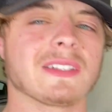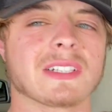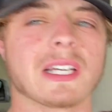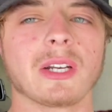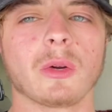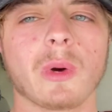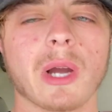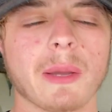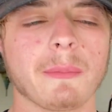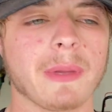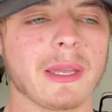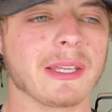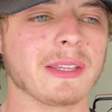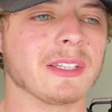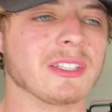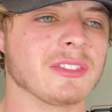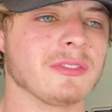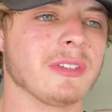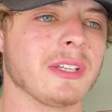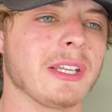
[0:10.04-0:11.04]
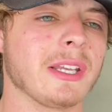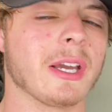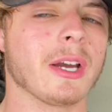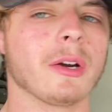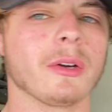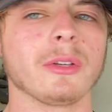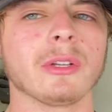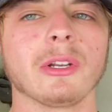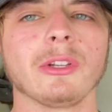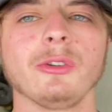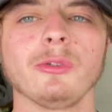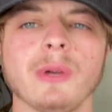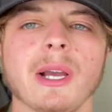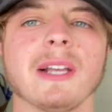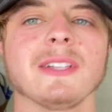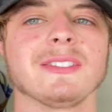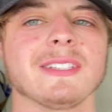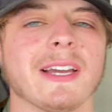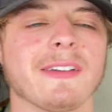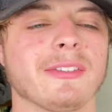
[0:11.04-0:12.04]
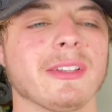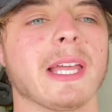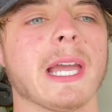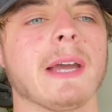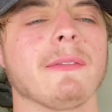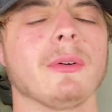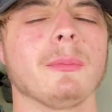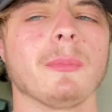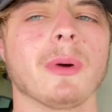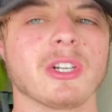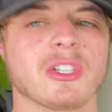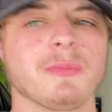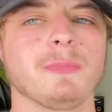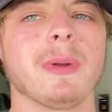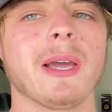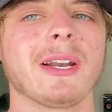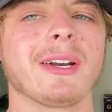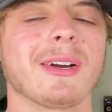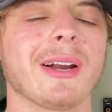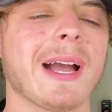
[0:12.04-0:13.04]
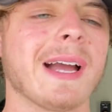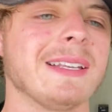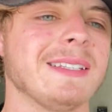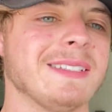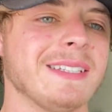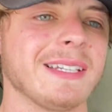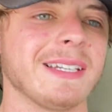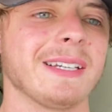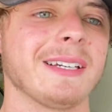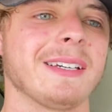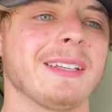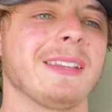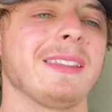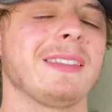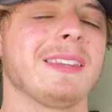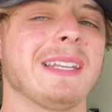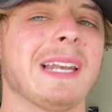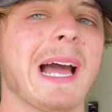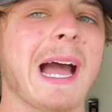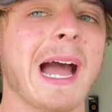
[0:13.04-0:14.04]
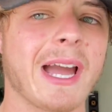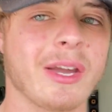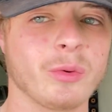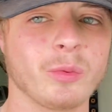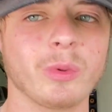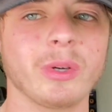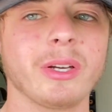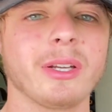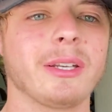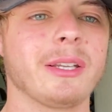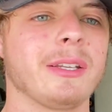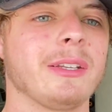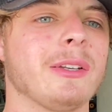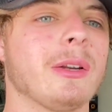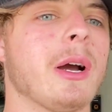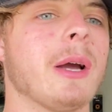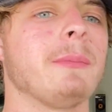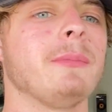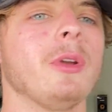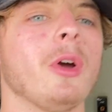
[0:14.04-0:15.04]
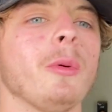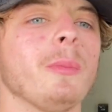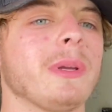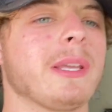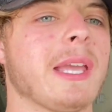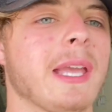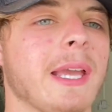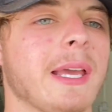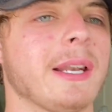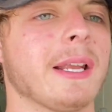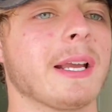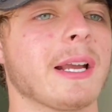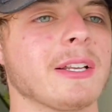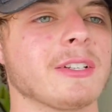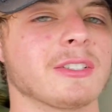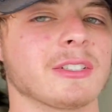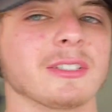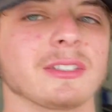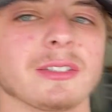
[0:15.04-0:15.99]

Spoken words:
kind of why I'm making this video. You know, you guys definitely have a much better idea than I would. You know, I'm no mechanic. I just